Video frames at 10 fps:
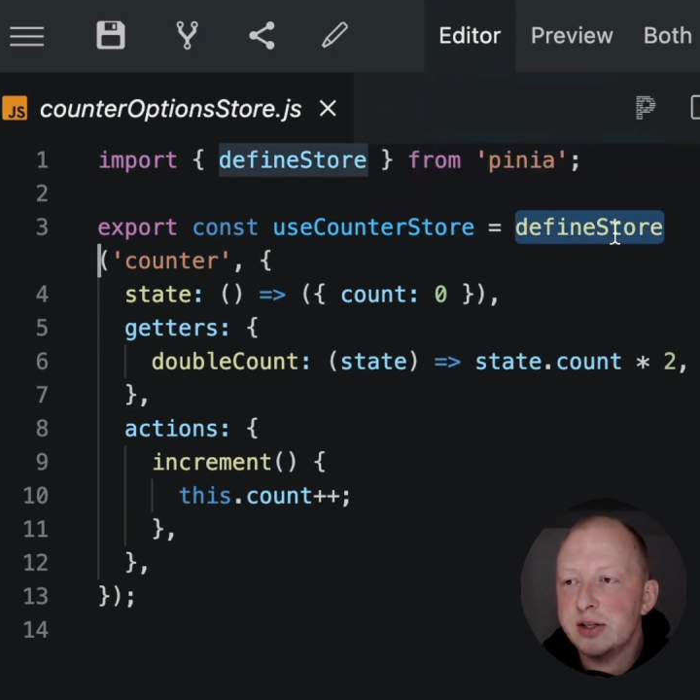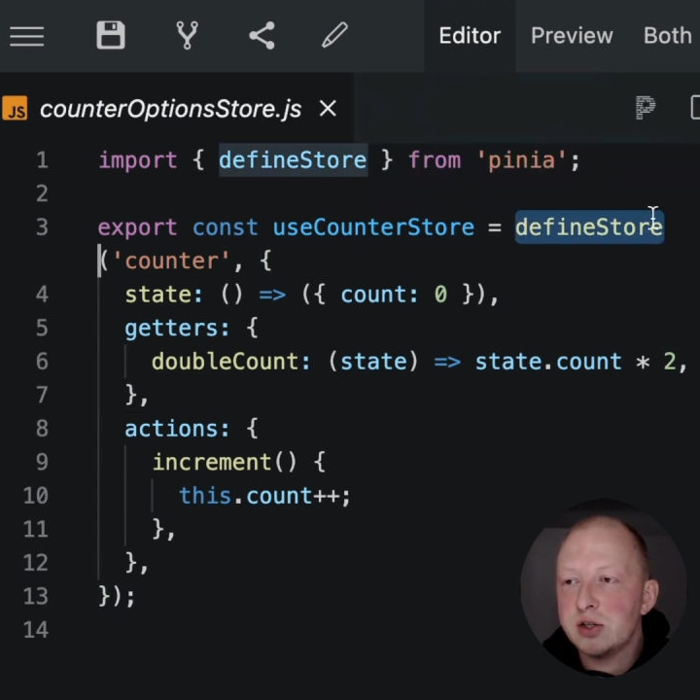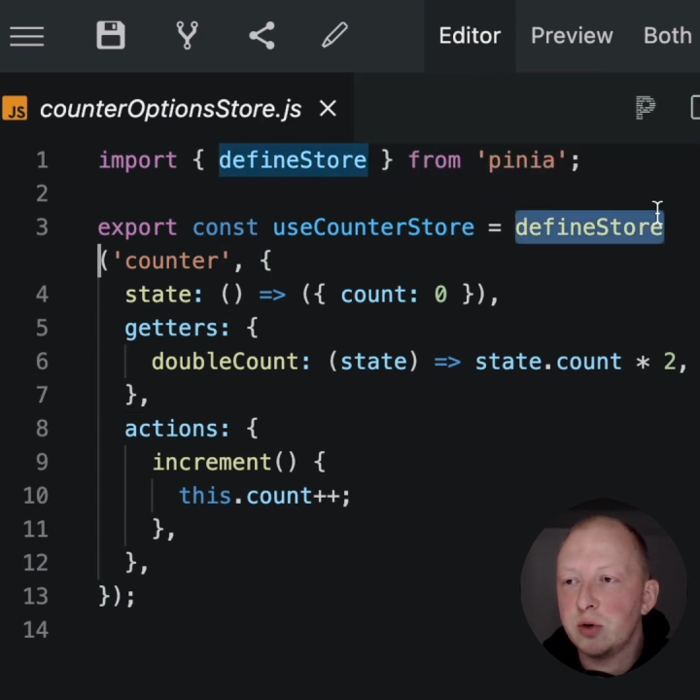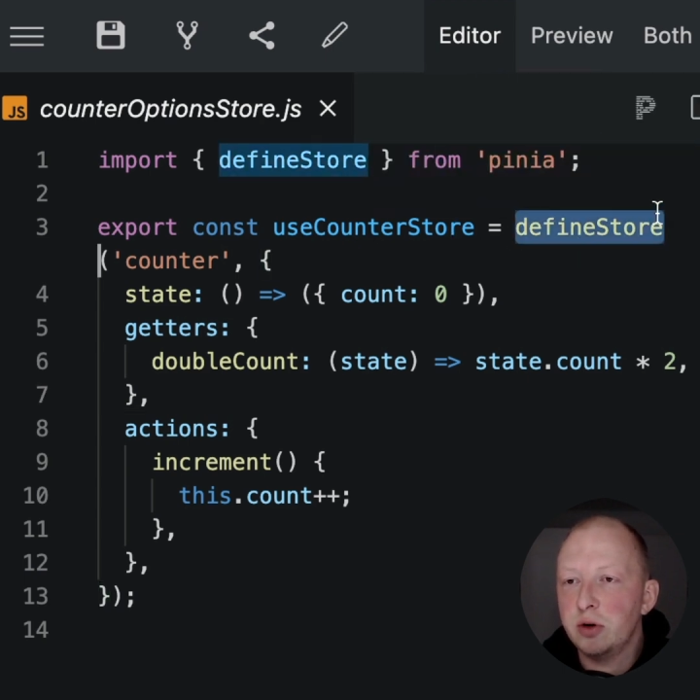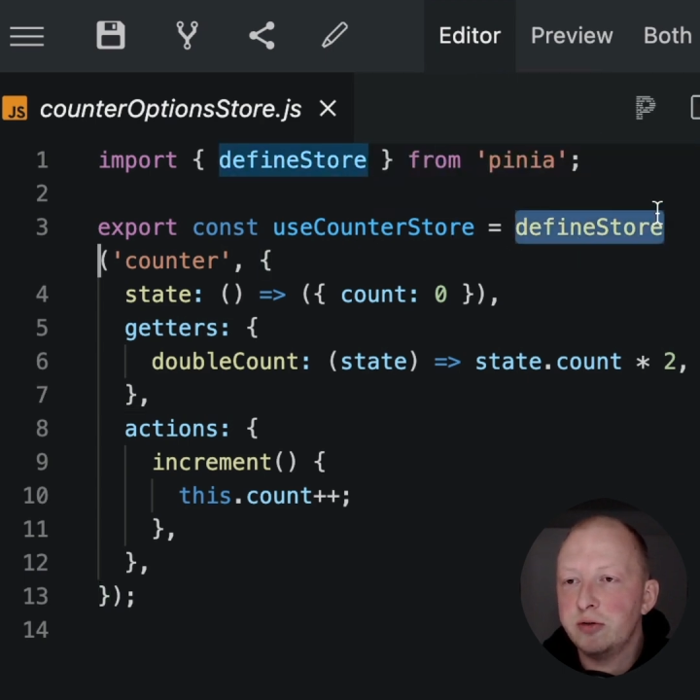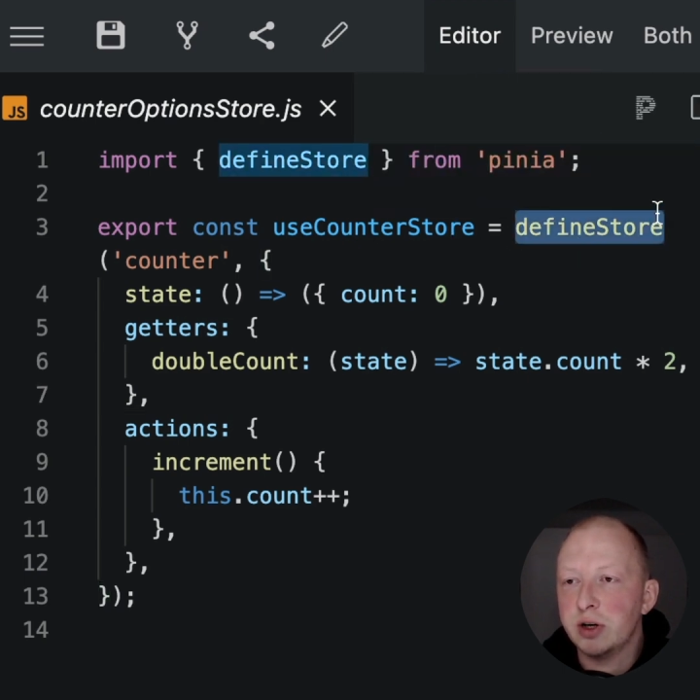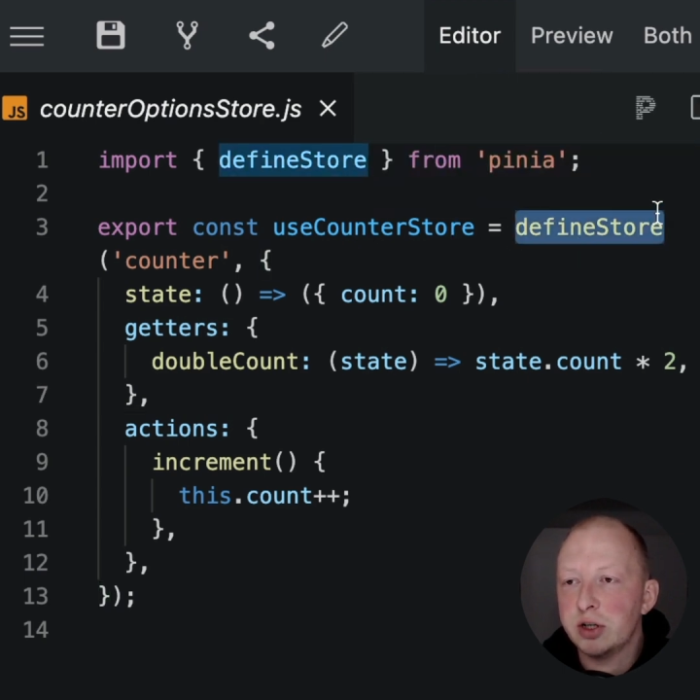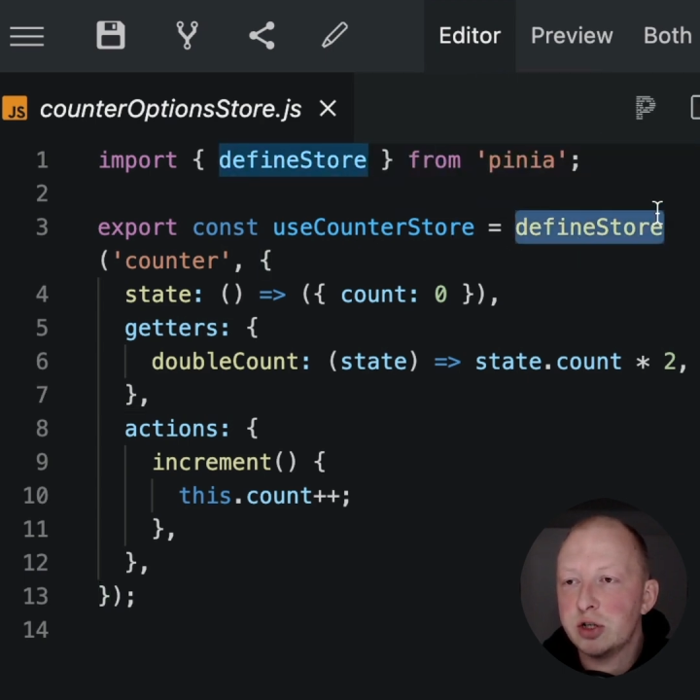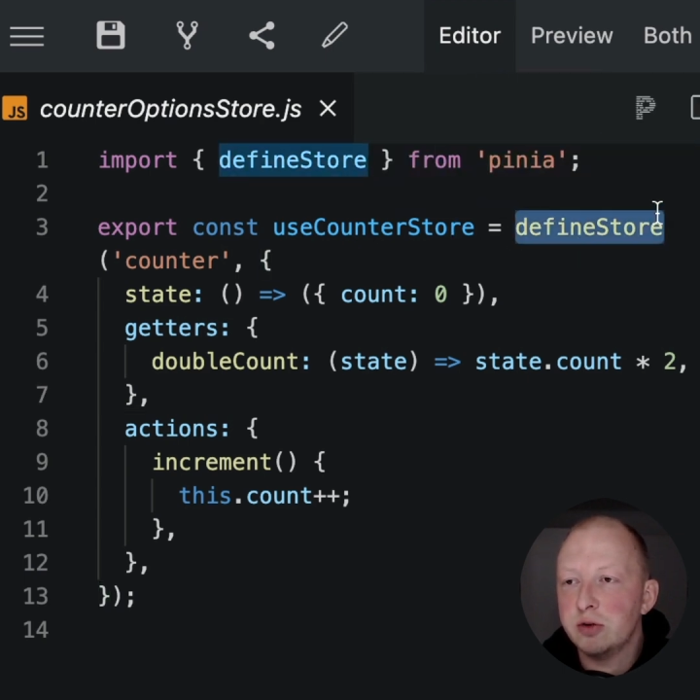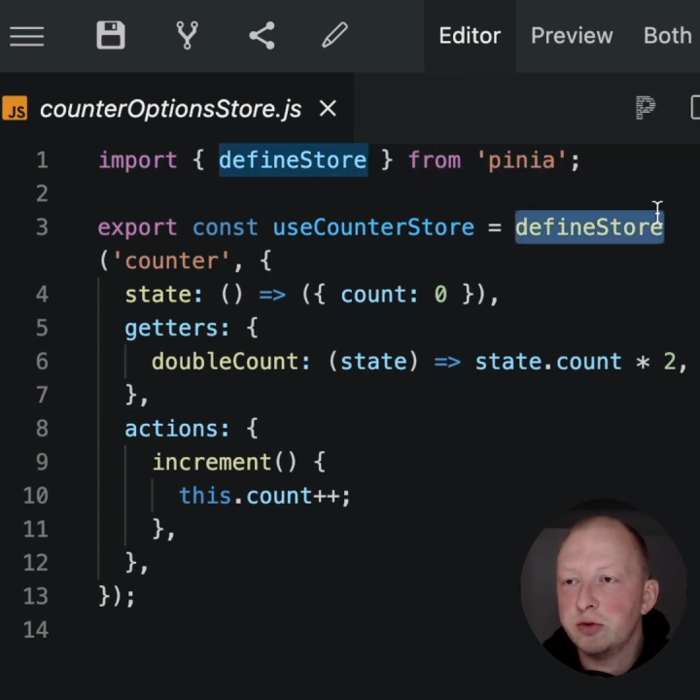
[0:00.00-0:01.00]
store
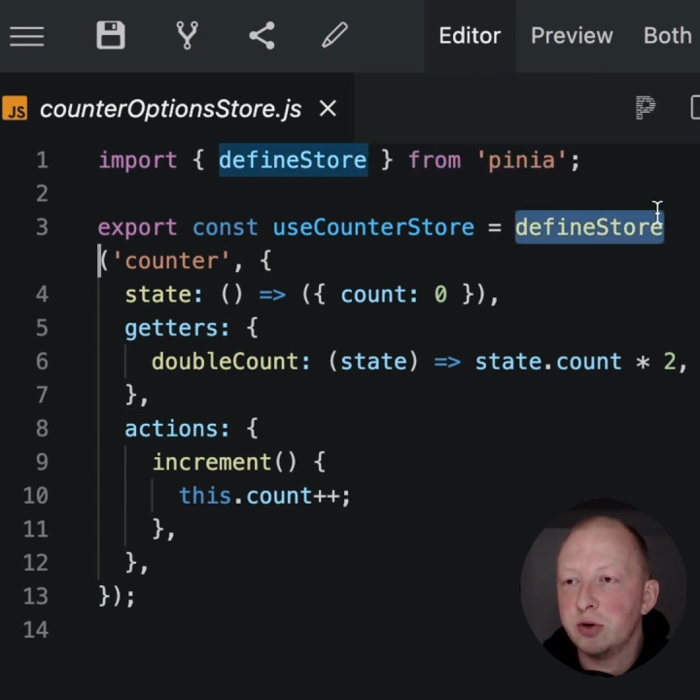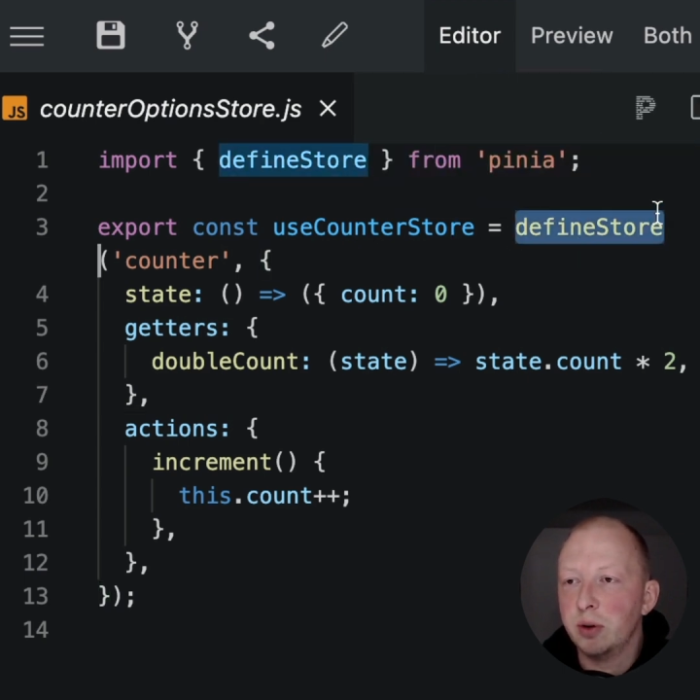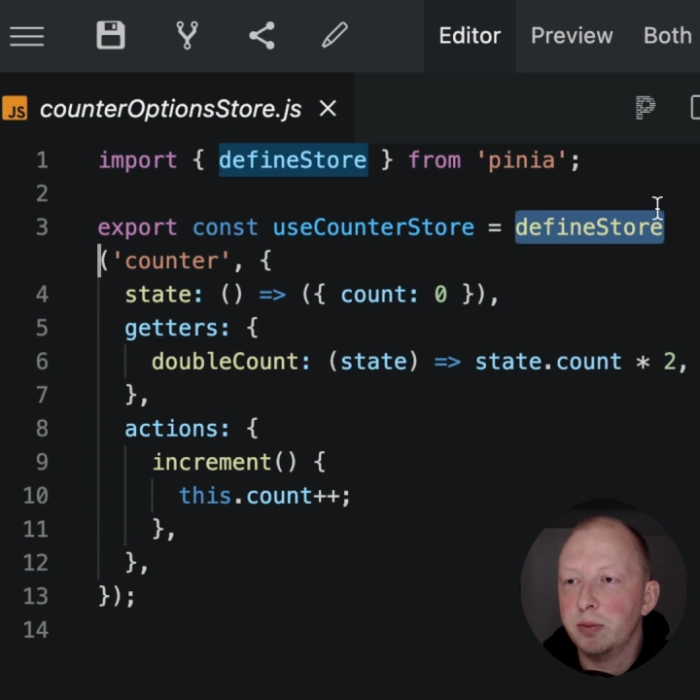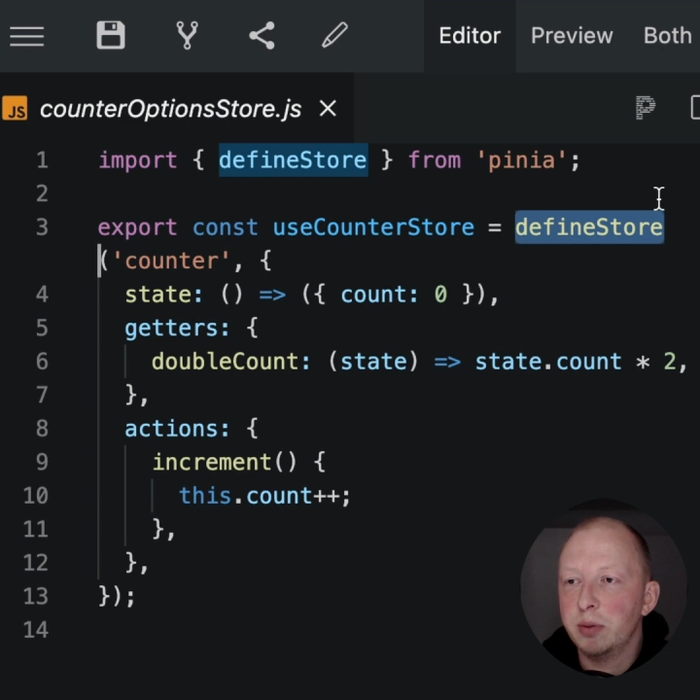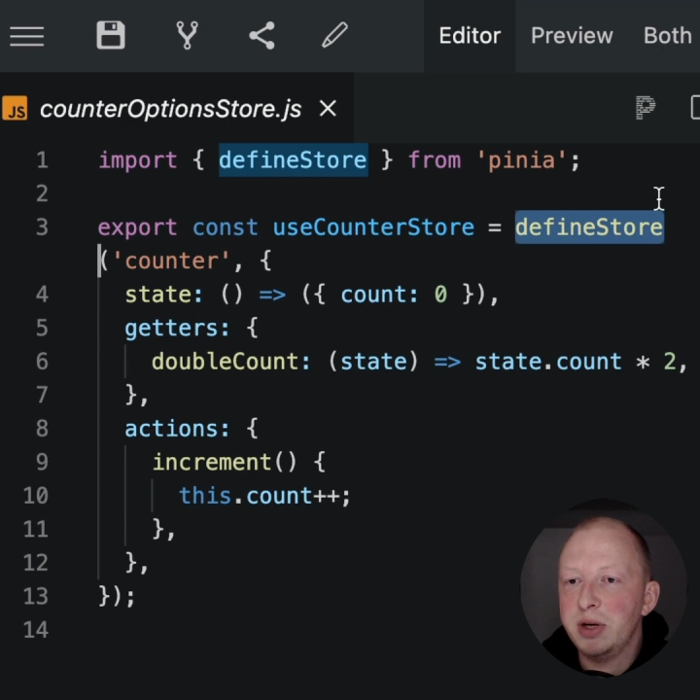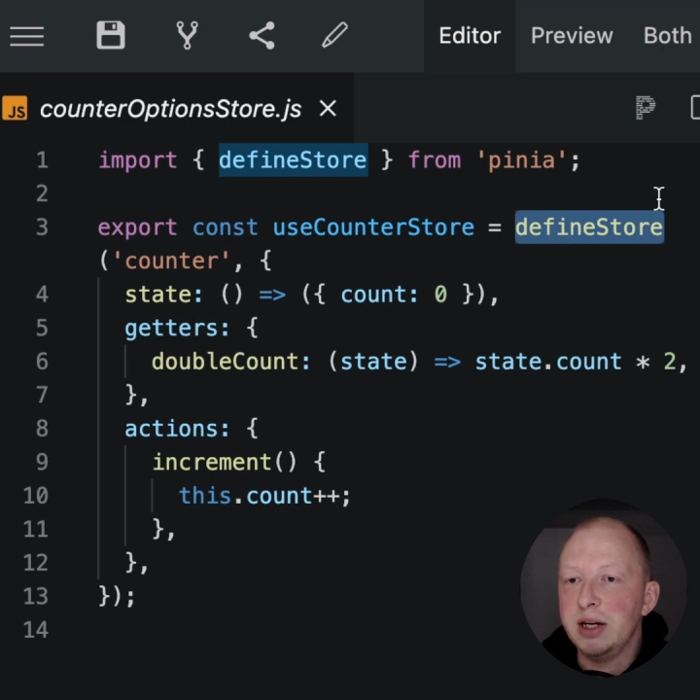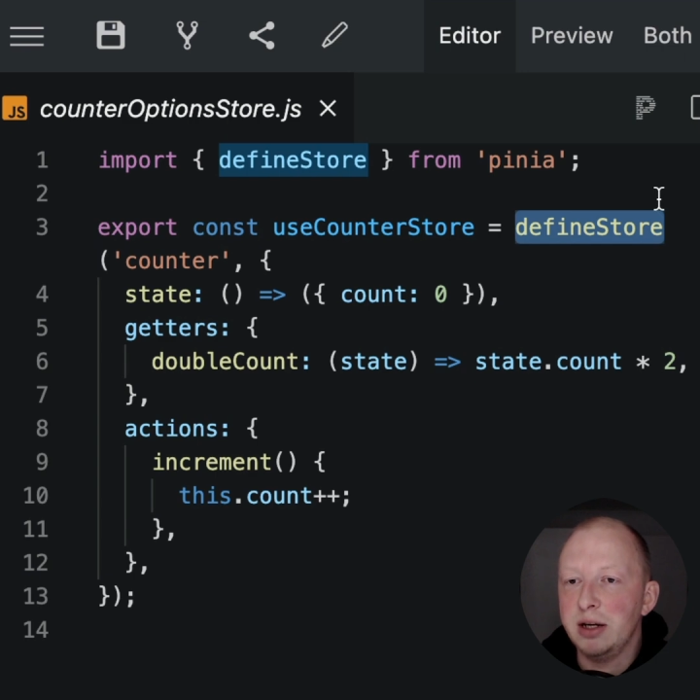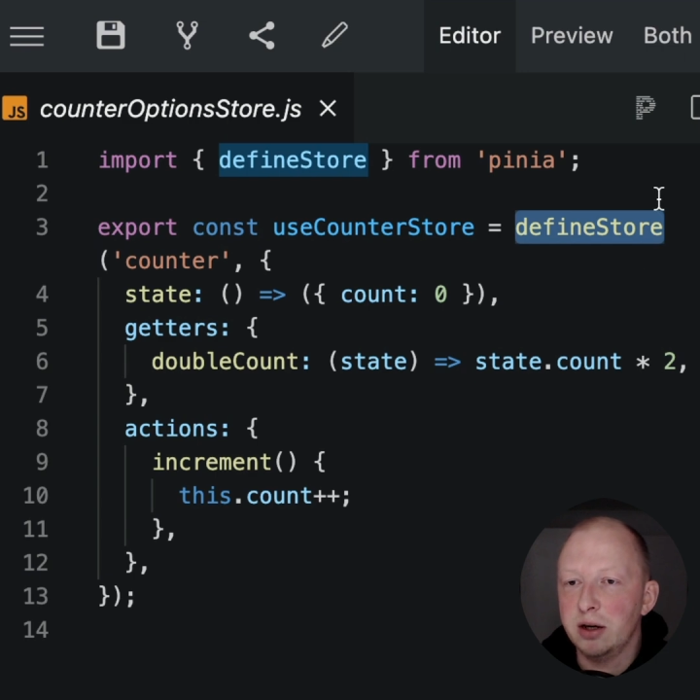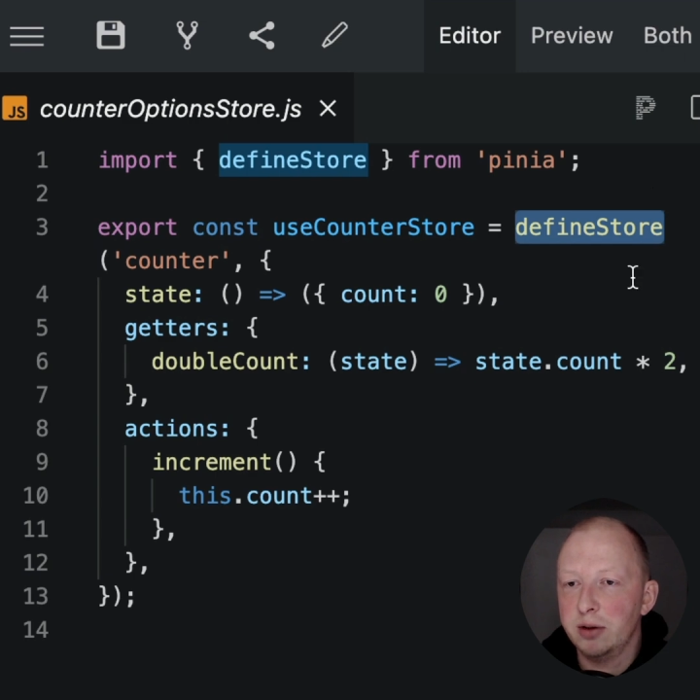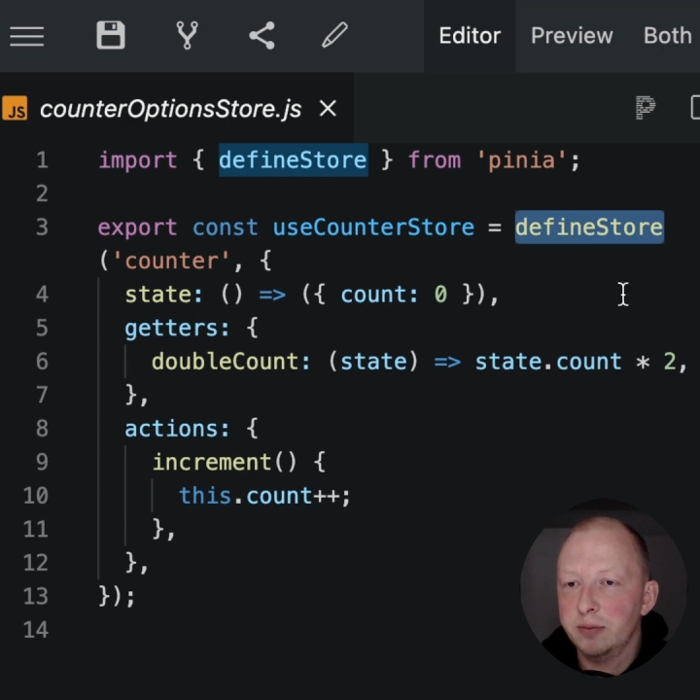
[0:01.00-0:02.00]
function from
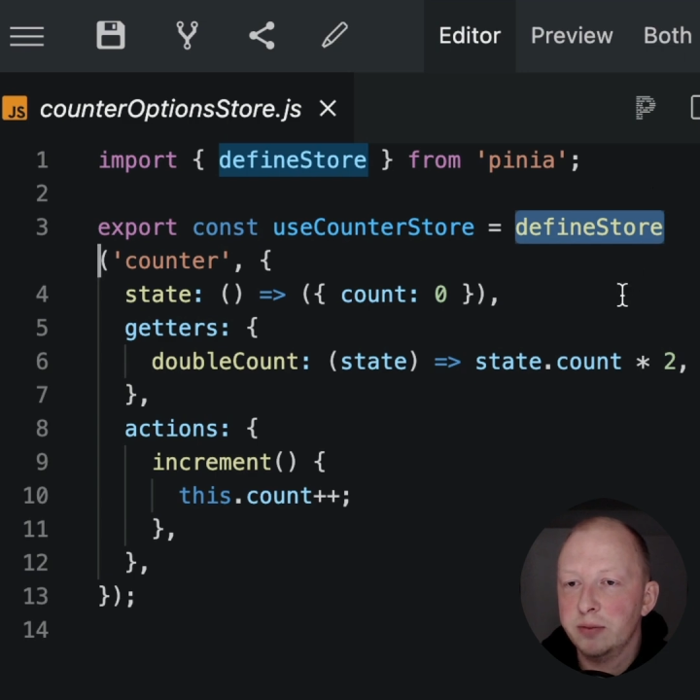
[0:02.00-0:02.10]
Pinia.